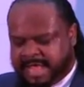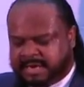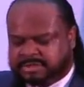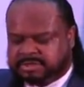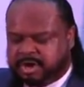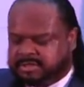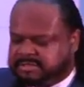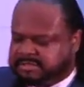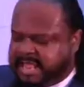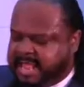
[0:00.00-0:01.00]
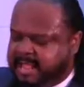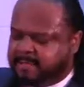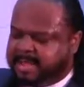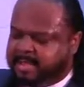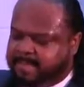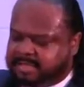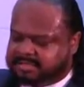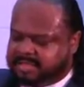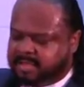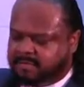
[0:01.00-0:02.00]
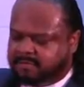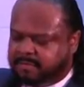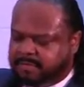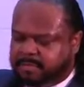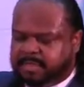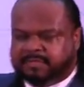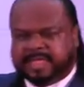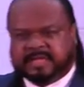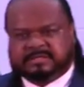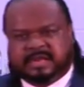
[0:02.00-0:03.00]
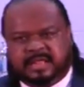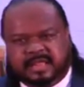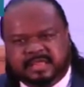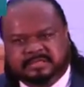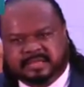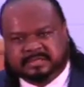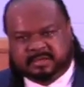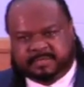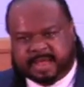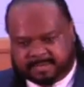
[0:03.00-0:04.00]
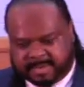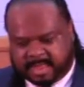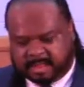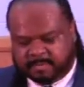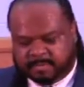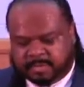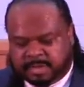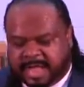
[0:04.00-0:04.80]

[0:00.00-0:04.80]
I had to start saying about myself the things that He says about me.